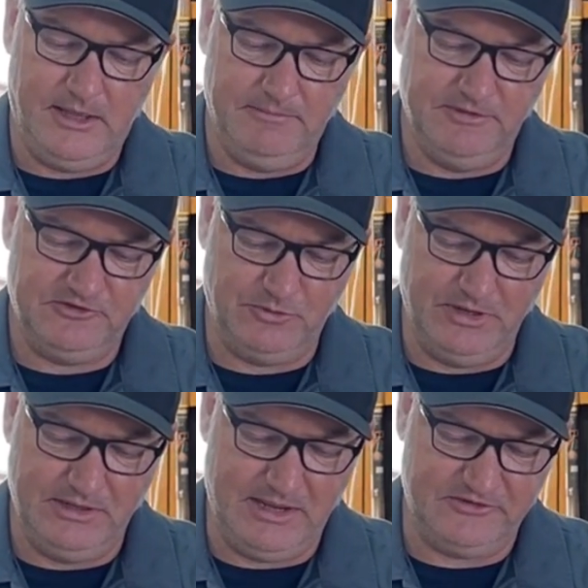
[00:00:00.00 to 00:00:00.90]
This
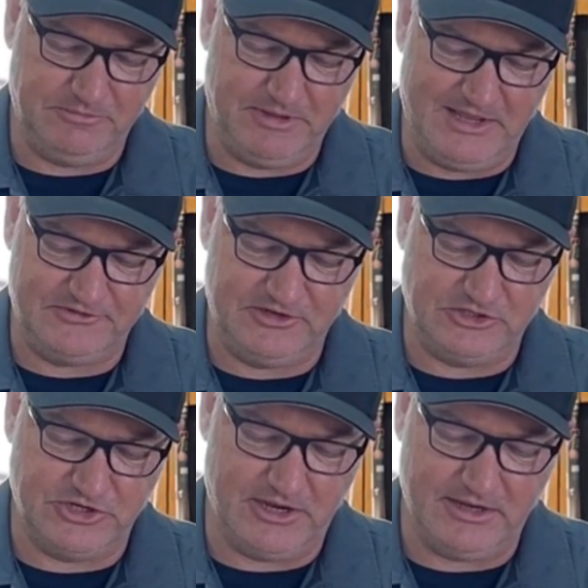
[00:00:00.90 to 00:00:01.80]
one has a plastic
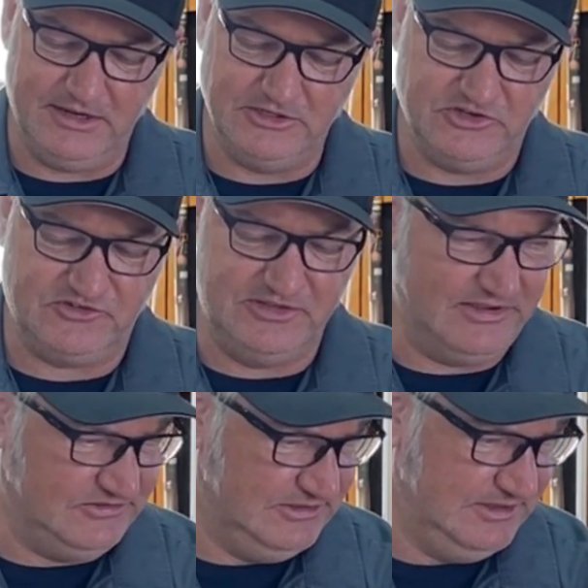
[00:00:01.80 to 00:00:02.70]
chuck, and it just
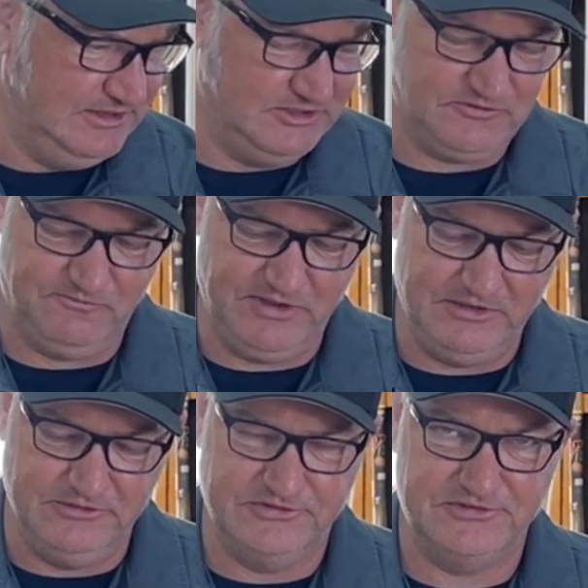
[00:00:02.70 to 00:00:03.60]
doesn't. It just
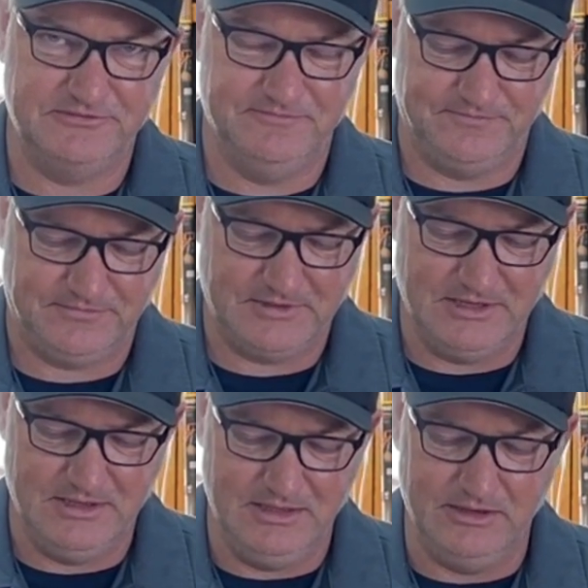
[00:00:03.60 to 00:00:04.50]
feels
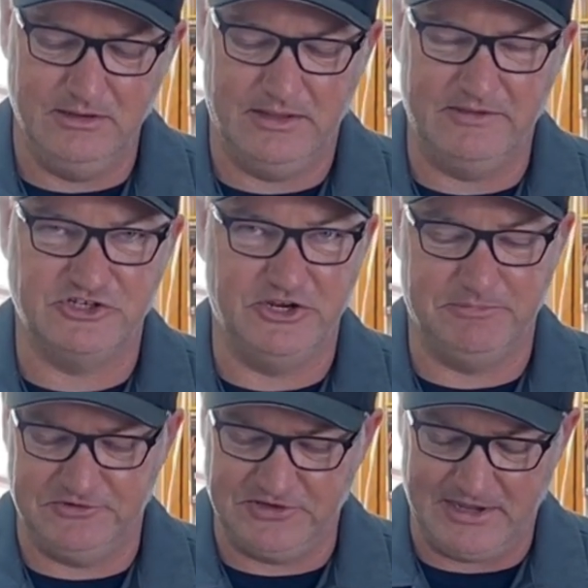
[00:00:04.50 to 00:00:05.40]
a little on the
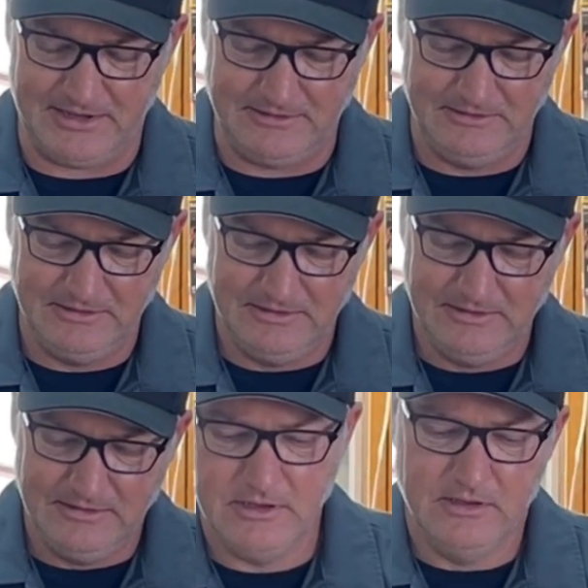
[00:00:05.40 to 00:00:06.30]
cheaper side.
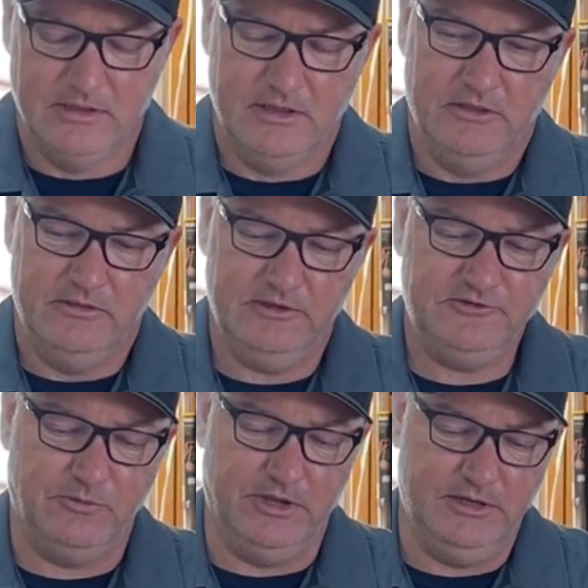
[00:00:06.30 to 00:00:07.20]
This
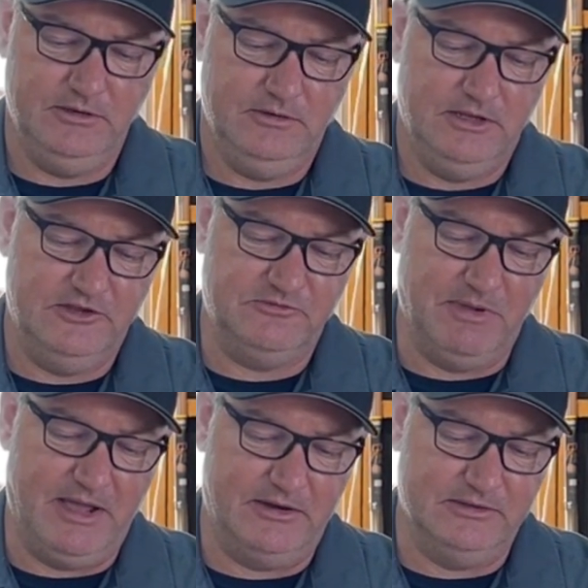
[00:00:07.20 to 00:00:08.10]
one is
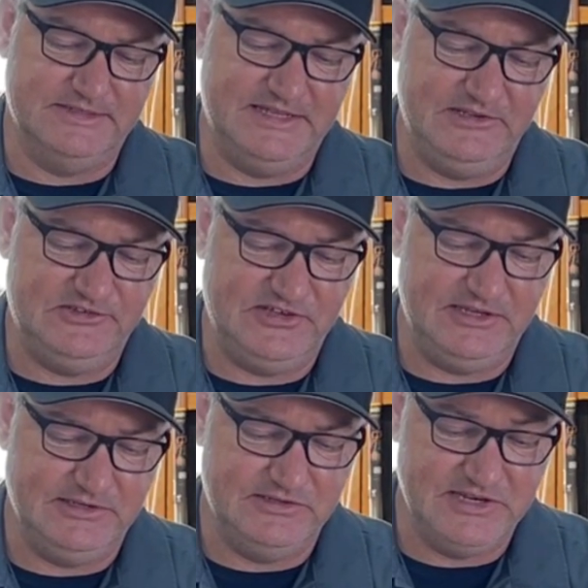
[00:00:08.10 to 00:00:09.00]
model
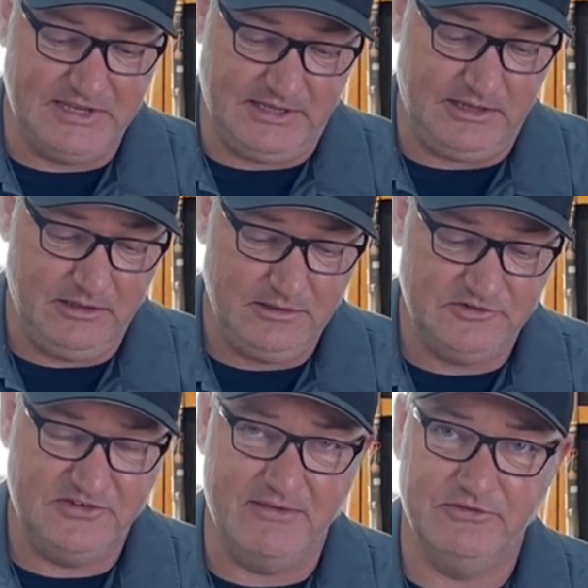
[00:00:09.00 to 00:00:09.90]

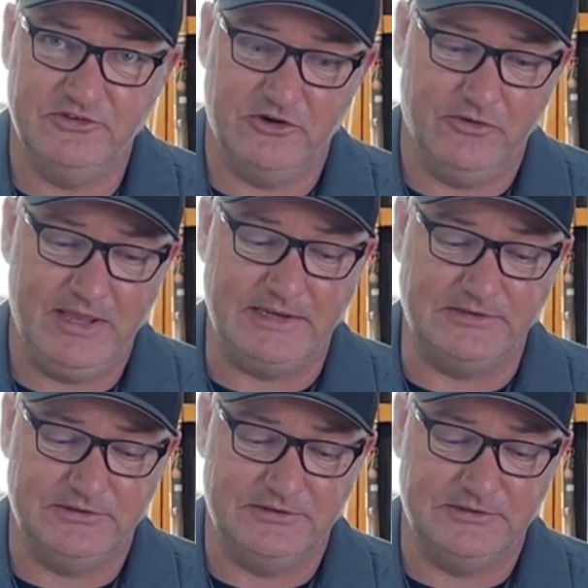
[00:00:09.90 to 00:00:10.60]
DCD708.